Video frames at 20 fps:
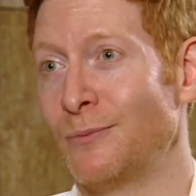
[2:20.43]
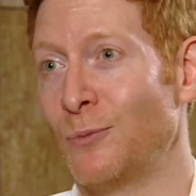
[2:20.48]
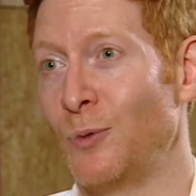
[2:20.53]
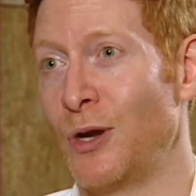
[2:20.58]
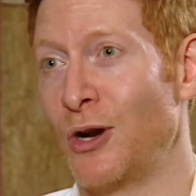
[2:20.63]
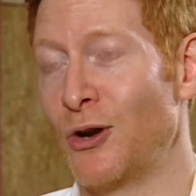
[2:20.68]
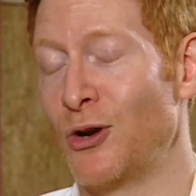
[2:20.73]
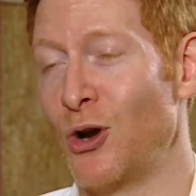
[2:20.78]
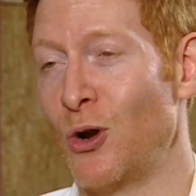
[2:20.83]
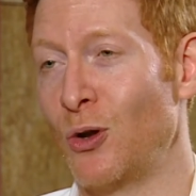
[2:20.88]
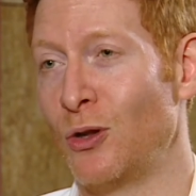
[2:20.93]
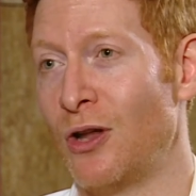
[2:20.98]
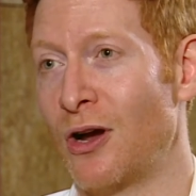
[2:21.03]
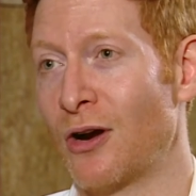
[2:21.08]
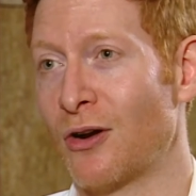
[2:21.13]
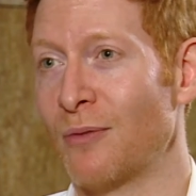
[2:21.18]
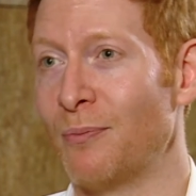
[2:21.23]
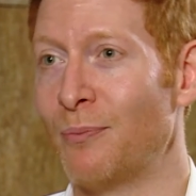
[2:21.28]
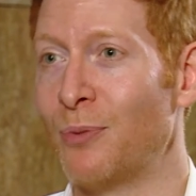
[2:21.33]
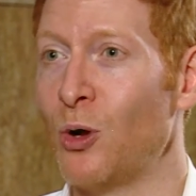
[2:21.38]
We are no
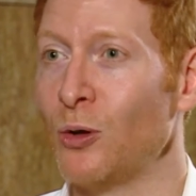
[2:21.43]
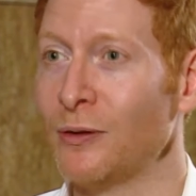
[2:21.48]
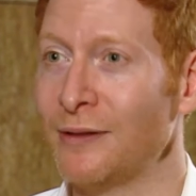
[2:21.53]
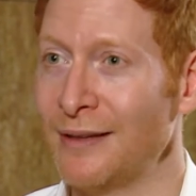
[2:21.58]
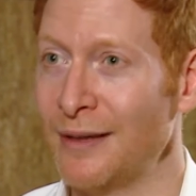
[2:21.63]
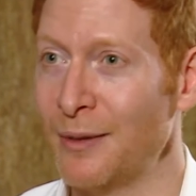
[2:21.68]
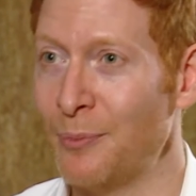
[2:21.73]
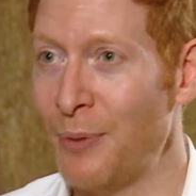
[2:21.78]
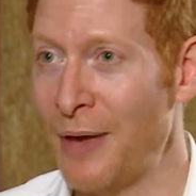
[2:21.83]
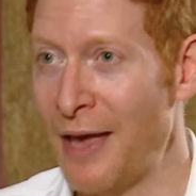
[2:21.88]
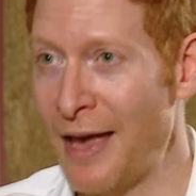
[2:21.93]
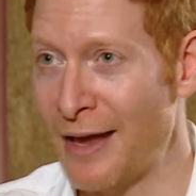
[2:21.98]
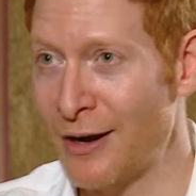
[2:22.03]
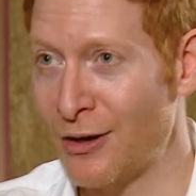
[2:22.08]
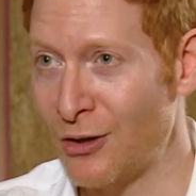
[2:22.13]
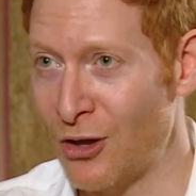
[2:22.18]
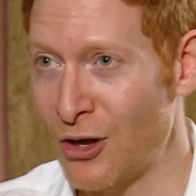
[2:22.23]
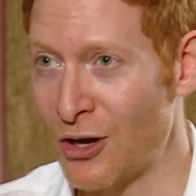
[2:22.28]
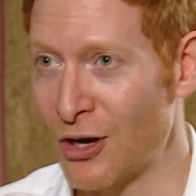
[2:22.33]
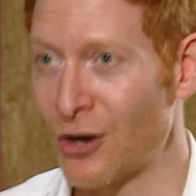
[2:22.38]
longer bolting a
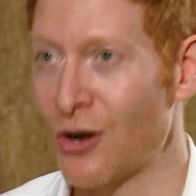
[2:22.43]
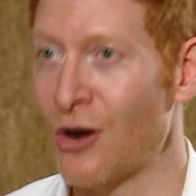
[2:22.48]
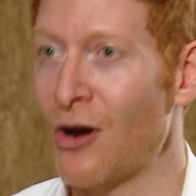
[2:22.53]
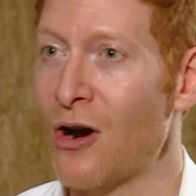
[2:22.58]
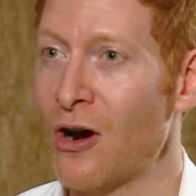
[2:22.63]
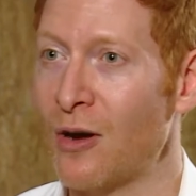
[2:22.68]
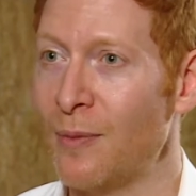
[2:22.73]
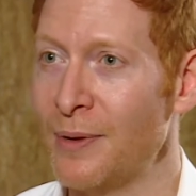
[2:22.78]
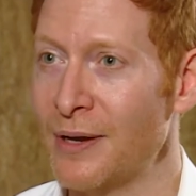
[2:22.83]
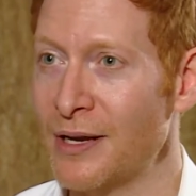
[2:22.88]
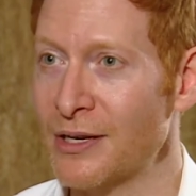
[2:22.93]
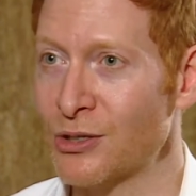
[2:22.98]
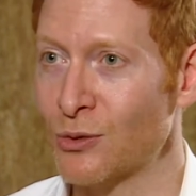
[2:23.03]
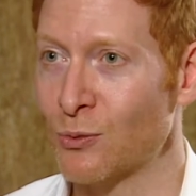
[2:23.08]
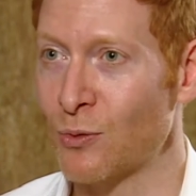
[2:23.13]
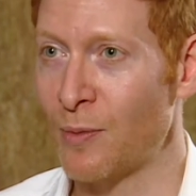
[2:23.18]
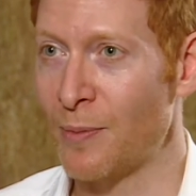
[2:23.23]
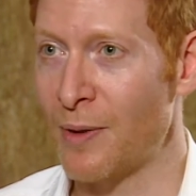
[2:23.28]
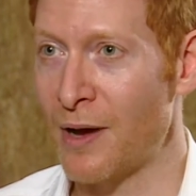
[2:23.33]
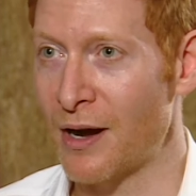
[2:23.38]
panel on a car because a
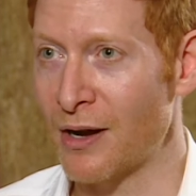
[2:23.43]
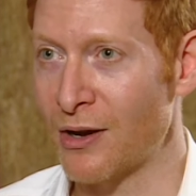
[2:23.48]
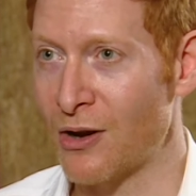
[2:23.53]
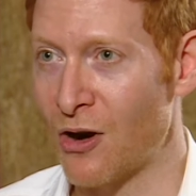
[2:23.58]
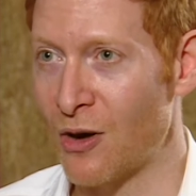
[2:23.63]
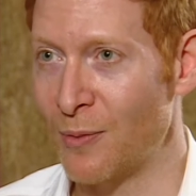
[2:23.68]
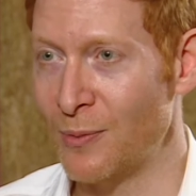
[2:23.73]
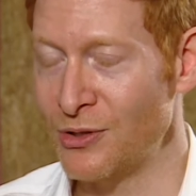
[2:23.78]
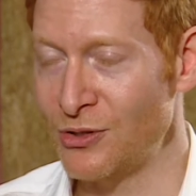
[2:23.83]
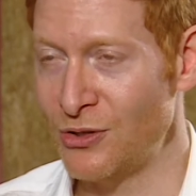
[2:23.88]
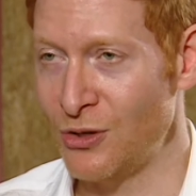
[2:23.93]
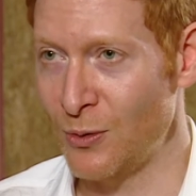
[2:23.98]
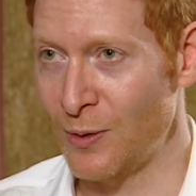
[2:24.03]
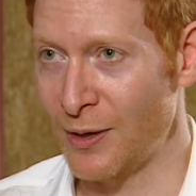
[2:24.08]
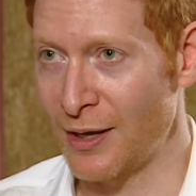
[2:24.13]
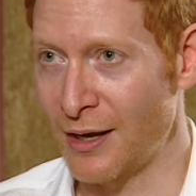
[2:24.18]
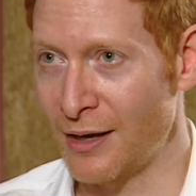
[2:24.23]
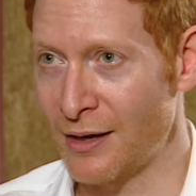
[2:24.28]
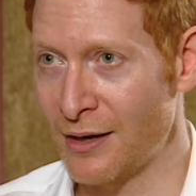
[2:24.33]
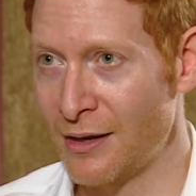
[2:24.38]
robotic arm is
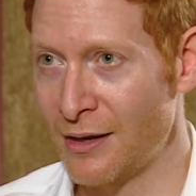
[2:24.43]
doing it.